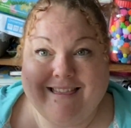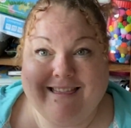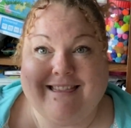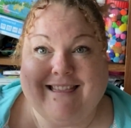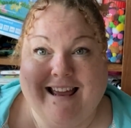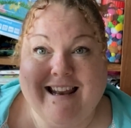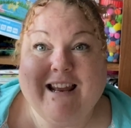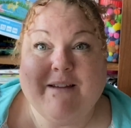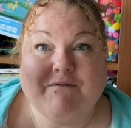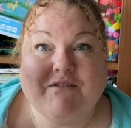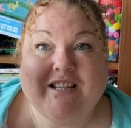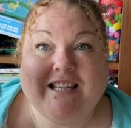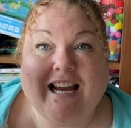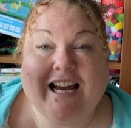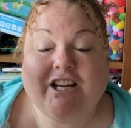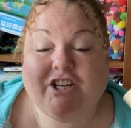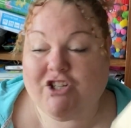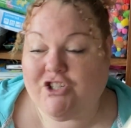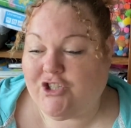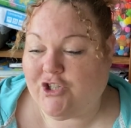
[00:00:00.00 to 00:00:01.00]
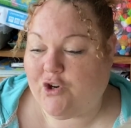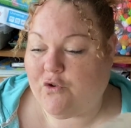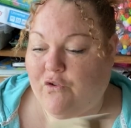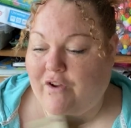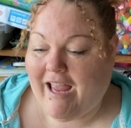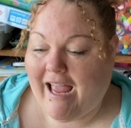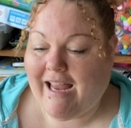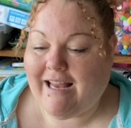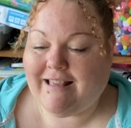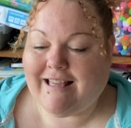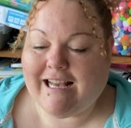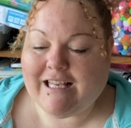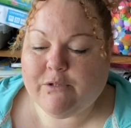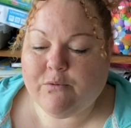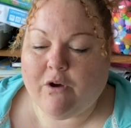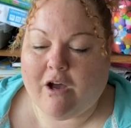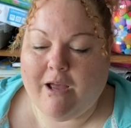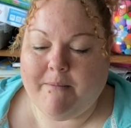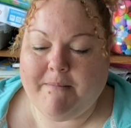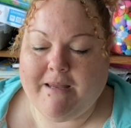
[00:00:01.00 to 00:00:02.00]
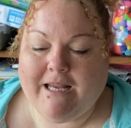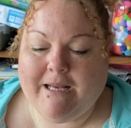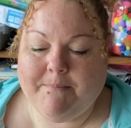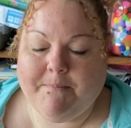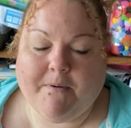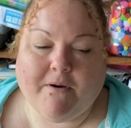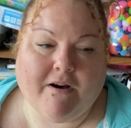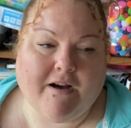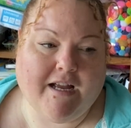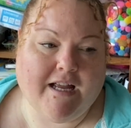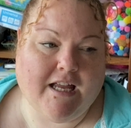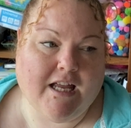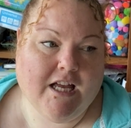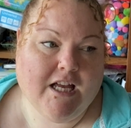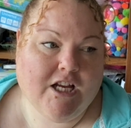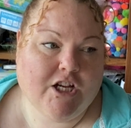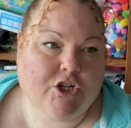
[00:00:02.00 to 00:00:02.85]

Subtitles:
an invitation to create. That's what I mean by